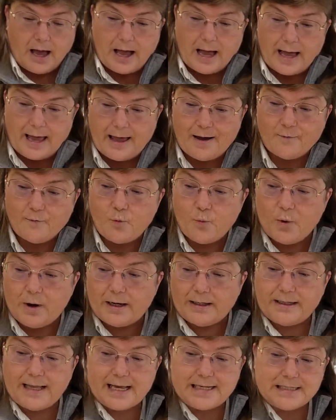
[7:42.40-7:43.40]
I have
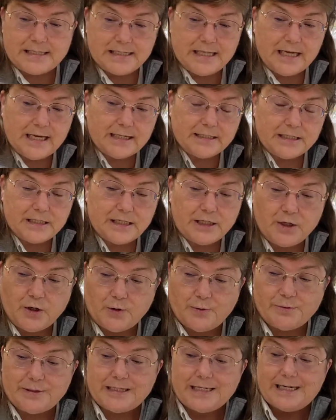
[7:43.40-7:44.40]
one last thing to
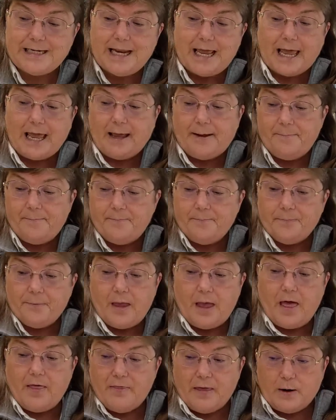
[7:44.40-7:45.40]
do today,
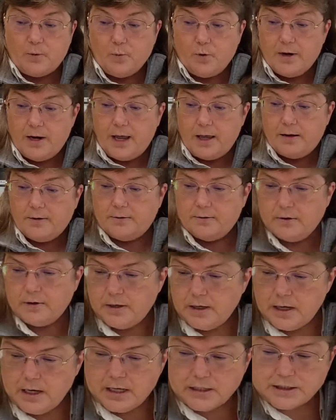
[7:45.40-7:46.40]
and then we're done.
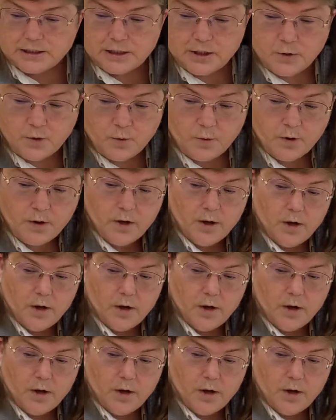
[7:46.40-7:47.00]
So